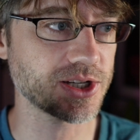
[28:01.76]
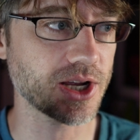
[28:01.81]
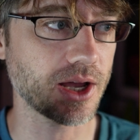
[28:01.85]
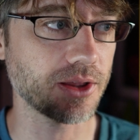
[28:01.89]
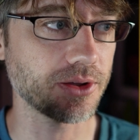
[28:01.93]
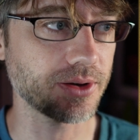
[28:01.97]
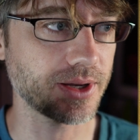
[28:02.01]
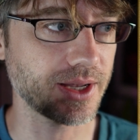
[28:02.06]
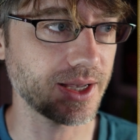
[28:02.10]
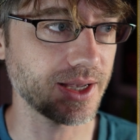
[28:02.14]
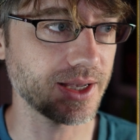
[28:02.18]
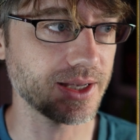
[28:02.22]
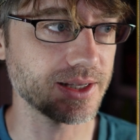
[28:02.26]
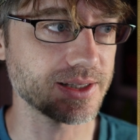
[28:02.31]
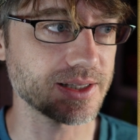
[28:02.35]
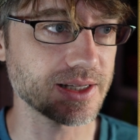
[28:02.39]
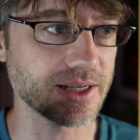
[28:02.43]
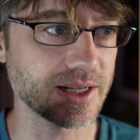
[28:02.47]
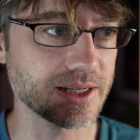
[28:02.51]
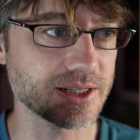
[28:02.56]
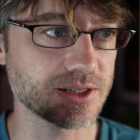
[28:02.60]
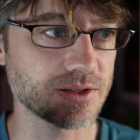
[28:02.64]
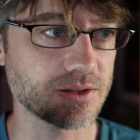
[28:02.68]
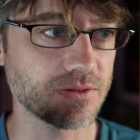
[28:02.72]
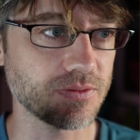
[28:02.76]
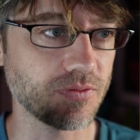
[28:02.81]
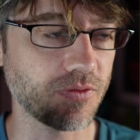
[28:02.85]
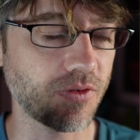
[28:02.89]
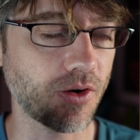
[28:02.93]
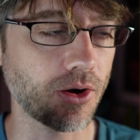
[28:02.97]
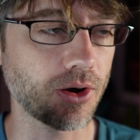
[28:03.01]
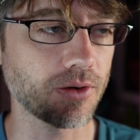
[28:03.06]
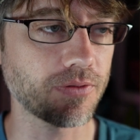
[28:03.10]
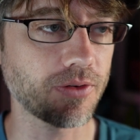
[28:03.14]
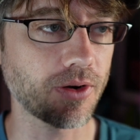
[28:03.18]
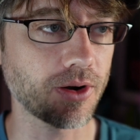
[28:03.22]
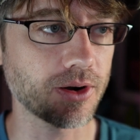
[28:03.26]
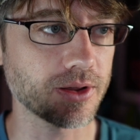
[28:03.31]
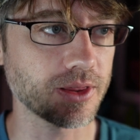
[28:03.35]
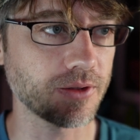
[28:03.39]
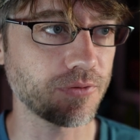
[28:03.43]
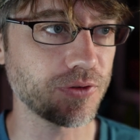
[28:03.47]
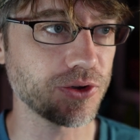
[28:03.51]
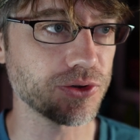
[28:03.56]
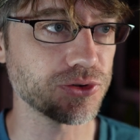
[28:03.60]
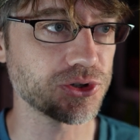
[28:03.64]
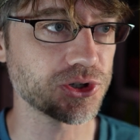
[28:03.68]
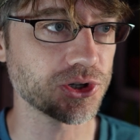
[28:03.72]
of other kids, and it's far, far in the
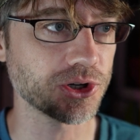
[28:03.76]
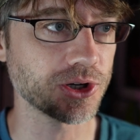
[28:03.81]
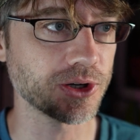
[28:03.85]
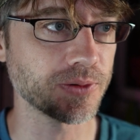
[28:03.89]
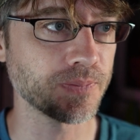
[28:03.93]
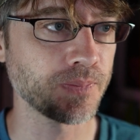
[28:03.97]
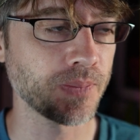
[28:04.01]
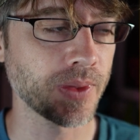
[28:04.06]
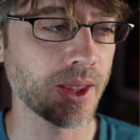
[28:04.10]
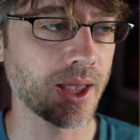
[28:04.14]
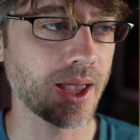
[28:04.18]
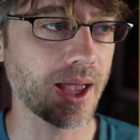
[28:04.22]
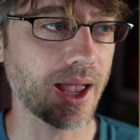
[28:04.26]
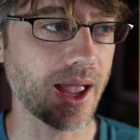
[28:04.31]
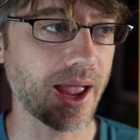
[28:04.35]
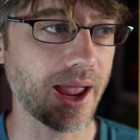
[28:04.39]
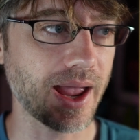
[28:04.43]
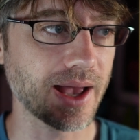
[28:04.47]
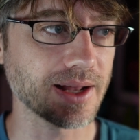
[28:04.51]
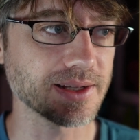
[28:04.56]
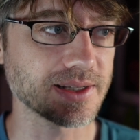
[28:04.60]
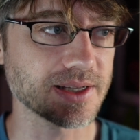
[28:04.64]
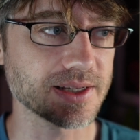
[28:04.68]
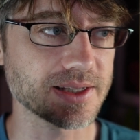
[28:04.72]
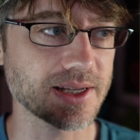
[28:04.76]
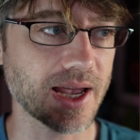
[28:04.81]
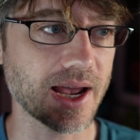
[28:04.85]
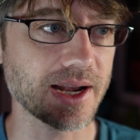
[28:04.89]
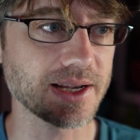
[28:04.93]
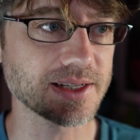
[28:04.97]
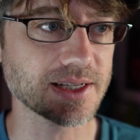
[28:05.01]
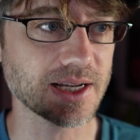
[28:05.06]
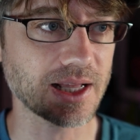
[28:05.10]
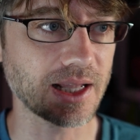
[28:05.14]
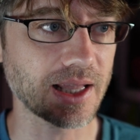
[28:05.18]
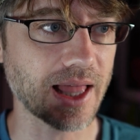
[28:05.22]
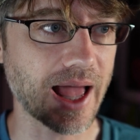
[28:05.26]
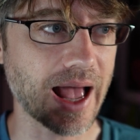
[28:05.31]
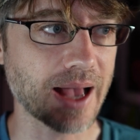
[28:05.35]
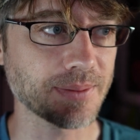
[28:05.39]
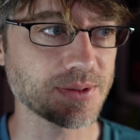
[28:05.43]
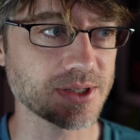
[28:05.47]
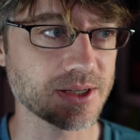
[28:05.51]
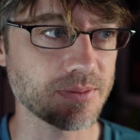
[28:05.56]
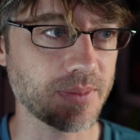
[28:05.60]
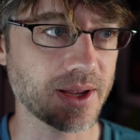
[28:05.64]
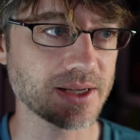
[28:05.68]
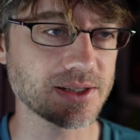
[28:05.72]
future, and society's
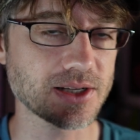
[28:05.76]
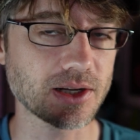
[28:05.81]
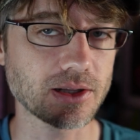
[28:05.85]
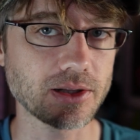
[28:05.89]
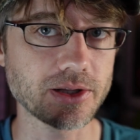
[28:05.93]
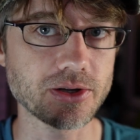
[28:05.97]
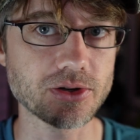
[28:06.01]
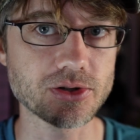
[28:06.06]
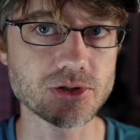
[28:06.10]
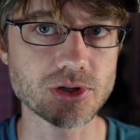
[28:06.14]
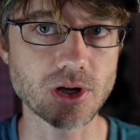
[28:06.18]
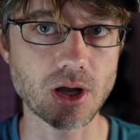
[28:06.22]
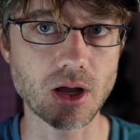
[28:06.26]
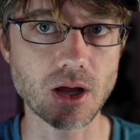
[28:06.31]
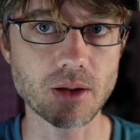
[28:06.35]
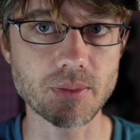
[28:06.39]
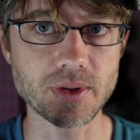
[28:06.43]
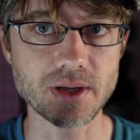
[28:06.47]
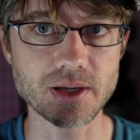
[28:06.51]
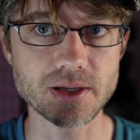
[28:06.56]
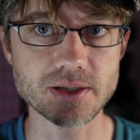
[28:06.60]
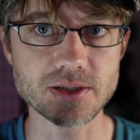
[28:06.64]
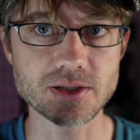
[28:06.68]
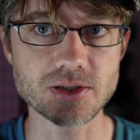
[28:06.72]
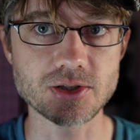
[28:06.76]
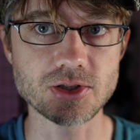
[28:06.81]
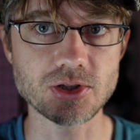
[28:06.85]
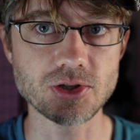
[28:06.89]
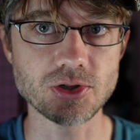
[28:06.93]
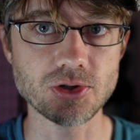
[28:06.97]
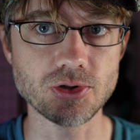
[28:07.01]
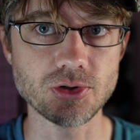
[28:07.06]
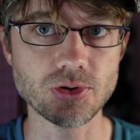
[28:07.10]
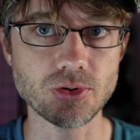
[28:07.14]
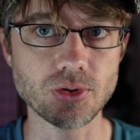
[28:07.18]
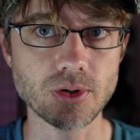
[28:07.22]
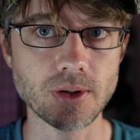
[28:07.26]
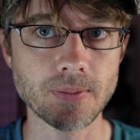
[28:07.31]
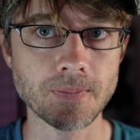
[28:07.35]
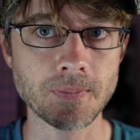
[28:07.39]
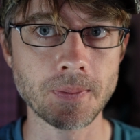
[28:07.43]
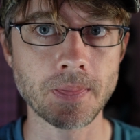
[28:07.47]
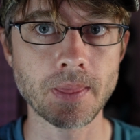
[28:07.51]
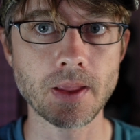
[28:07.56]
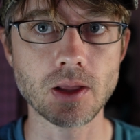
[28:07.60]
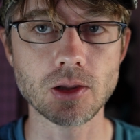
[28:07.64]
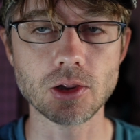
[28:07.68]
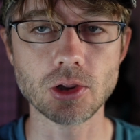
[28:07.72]
collapsed, and basically your job is to
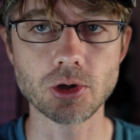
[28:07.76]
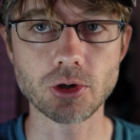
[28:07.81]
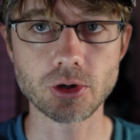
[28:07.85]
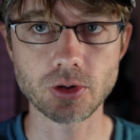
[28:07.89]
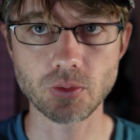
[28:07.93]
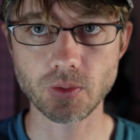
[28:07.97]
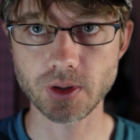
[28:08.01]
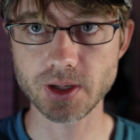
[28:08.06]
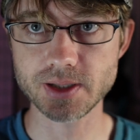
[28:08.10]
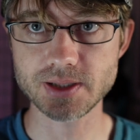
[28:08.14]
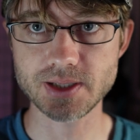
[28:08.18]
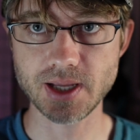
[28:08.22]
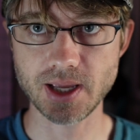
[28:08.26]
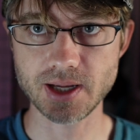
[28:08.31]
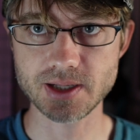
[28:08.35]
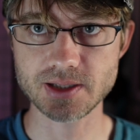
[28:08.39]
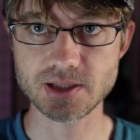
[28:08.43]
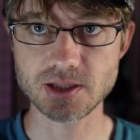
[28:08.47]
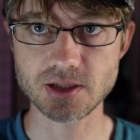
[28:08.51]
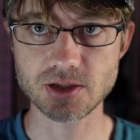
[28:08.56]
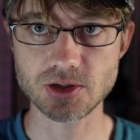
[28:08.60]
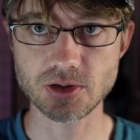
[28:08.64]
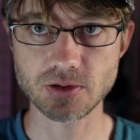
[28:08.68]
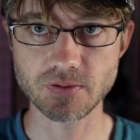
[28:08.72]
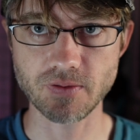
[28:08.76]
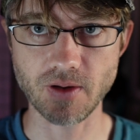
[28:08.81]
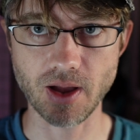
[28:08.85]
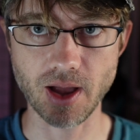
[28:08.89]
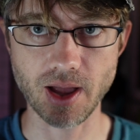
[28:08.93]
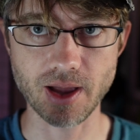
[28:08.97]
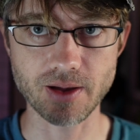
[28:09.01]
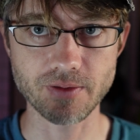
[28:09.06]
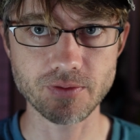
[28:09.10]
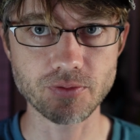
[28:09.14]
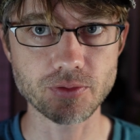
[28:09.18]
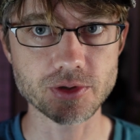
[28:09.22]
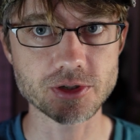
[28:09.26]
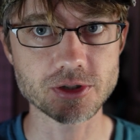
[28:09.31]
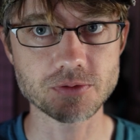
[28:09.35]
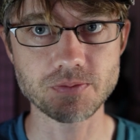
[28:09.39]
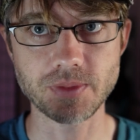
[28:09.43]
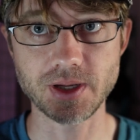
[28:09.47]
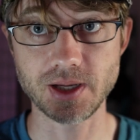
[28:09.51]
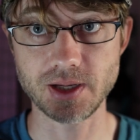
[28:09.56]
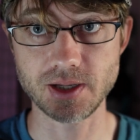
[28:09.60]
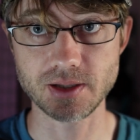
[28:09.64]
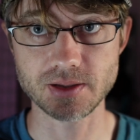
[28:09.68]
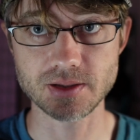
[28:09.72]
learn what it takes to survive, which
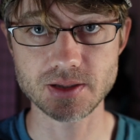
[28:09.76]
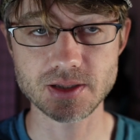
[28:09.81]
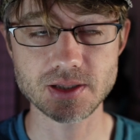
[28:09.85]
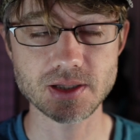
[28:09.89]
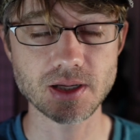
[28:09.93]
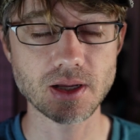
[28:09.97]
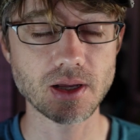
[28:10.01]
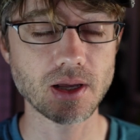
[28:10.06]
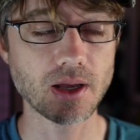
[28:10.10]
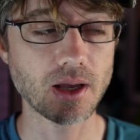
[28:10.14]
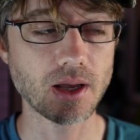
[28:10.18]
means